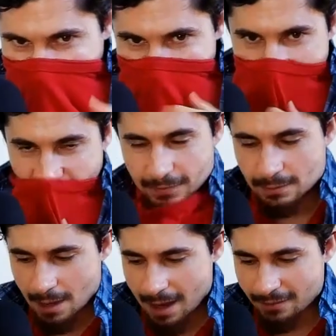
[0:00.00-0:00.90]
left and
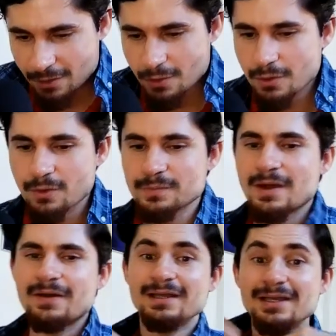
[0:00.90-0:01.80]
I'll go home now.
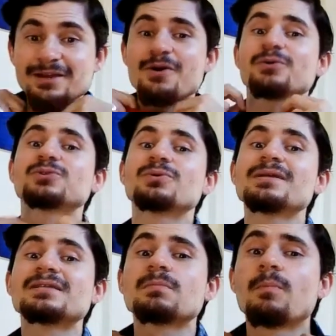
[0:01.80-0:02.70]
And he goes on his
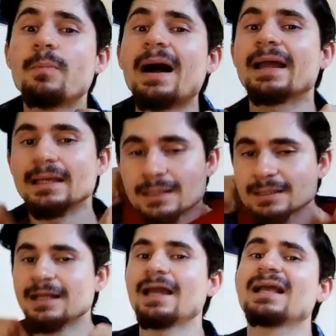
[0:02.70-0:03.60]
bike
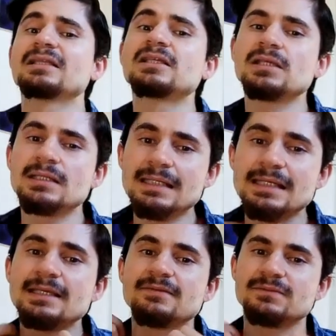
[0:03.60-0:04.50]
and he
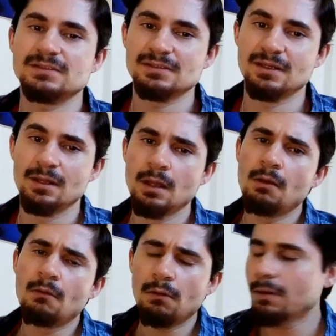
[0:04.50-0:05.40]
leaves.
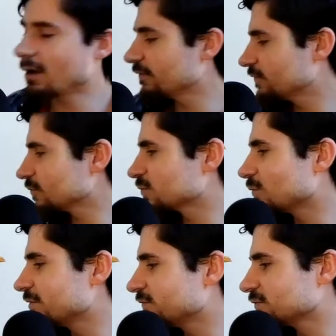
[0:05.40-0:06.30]
I feel sorry
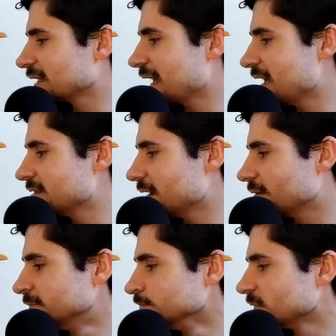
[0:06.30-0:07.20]
for the guy now.
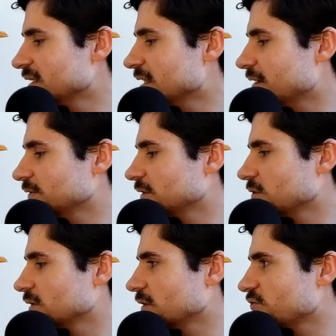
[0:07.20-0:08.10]
And now they're
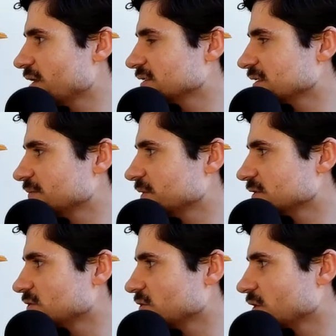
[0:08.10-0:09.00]
gonna arrest him. He's
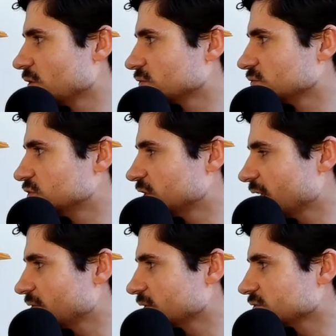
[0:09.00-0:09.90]
gonna go to jail.
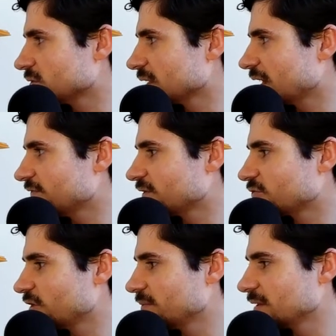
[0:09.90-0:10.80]
He's gonna have a
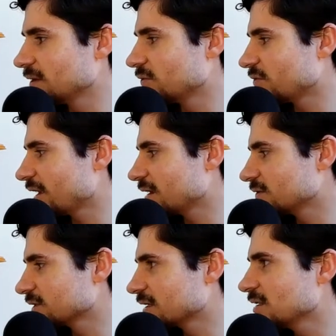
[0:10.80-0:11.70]
criminal record.
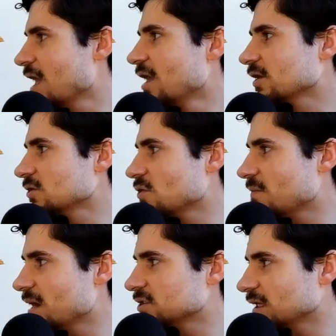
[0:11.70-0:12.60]
Can you
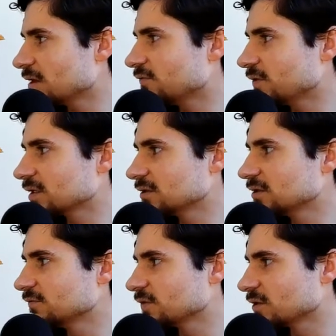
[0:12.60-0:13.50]
imagine how fucking
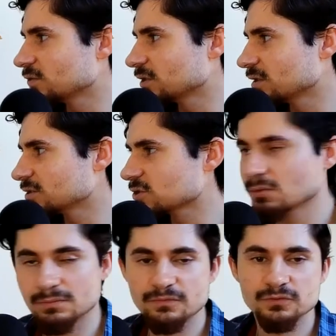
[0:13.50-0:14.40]
difficult it is
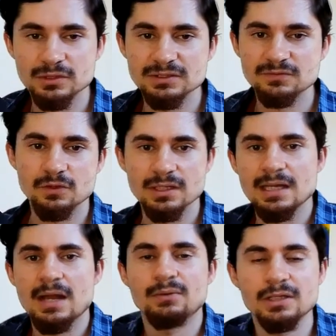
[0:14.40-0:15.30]
for this fucking guy
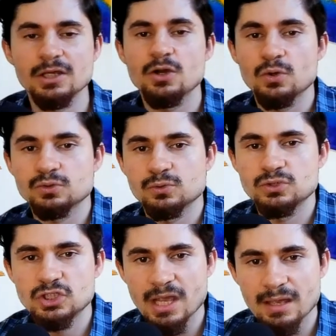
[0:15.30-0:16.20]
when he goes to
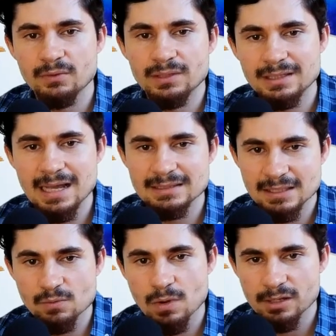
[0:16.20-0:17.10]
jail and they ask him,
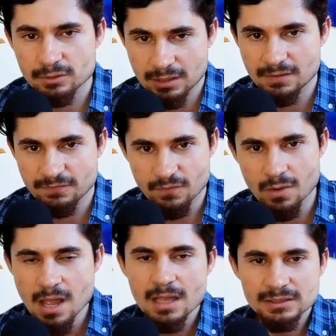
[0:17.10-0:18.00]
what are you here for?
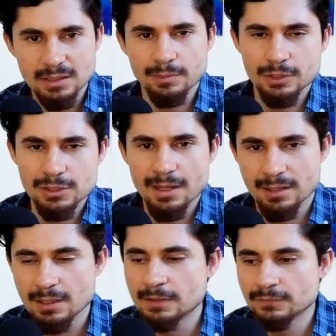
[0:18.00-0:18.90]
Somebody's like,
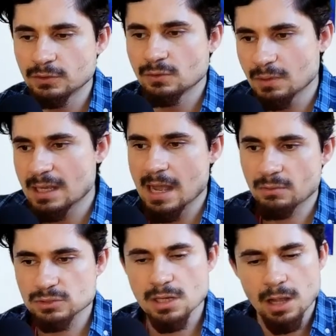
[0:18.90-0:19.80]
you know, a guy was
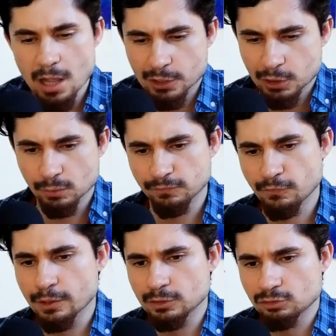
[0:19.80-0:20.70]
like, I
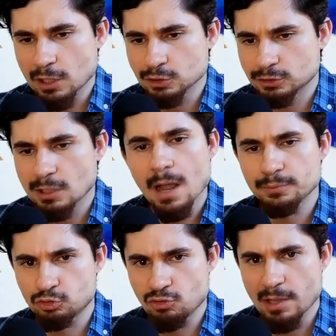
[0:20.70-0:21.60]
stabbed
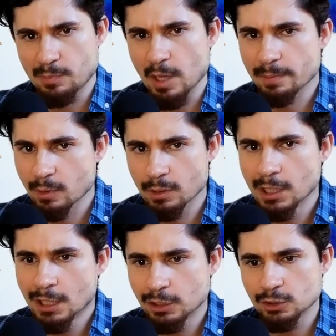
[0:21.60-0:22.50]
3 people.
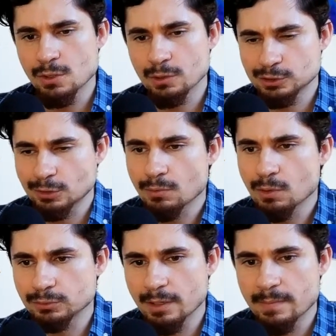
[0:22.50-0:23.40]
You know, I stole all
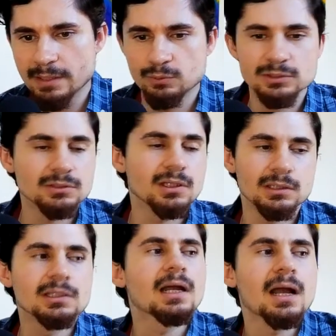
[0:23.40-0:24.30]
their money. What's
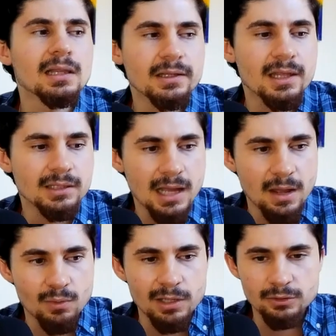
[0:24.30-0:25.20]
the other guy?
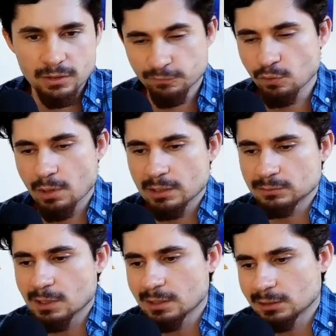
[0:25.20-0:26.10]
What are you here for?
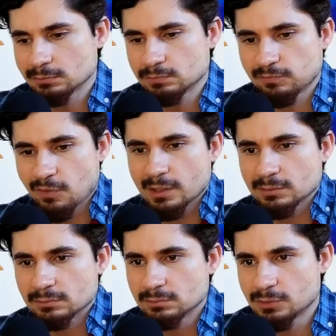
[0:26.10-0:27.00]
I
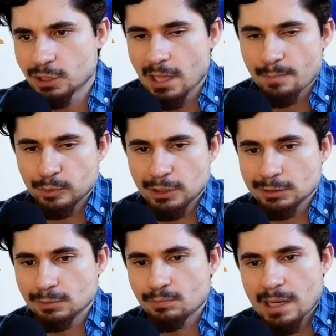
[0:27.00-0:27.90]
fucking decapitated
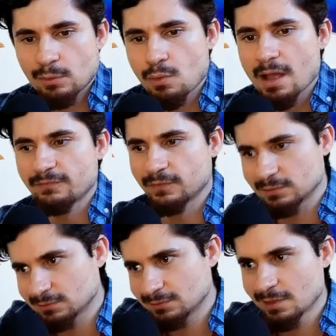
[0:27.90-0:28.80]
my wife and
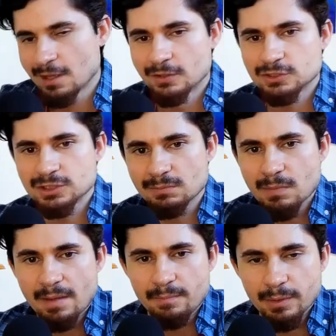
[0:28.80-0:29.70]
set my
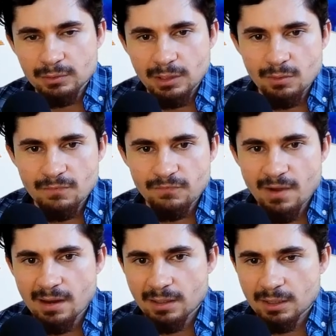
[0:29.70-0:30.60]
building on
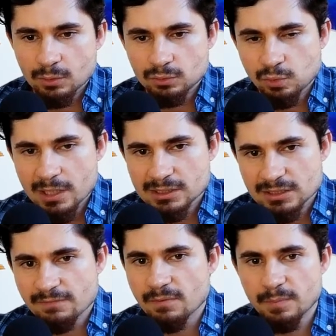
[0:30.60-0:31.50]
fire, killed
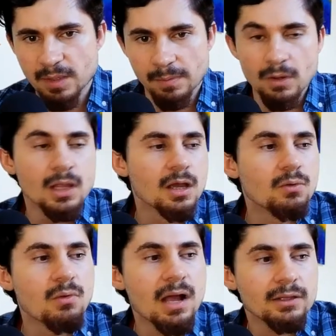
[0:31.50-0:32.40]
27 people. What
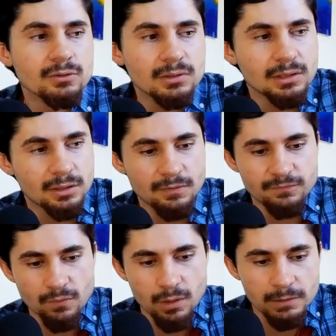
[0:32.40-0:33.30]
are you in here
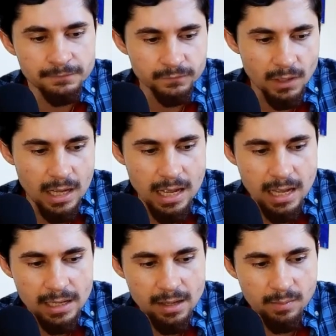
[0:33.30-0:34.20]
for?
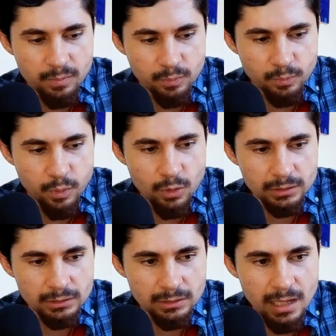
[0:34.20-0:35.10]
I tried
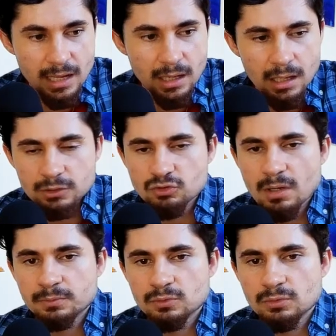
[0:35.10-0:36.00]

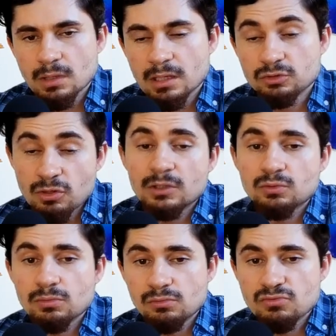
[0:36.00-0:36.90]
to
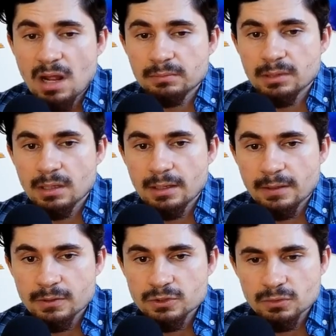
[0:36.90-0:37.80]
rob the liquor
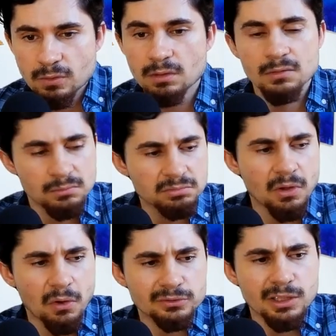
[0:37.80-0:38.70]
store. Oh,
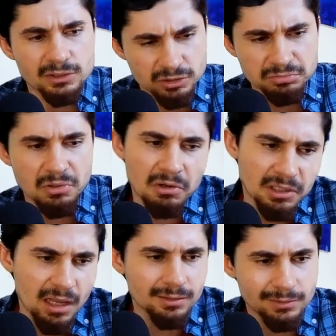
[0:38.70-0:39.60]
that's
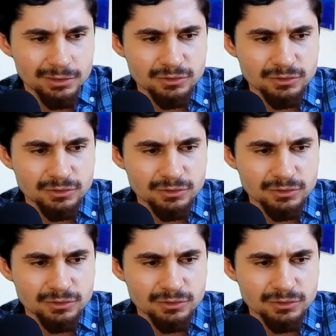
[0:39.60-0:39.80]
okay. That's a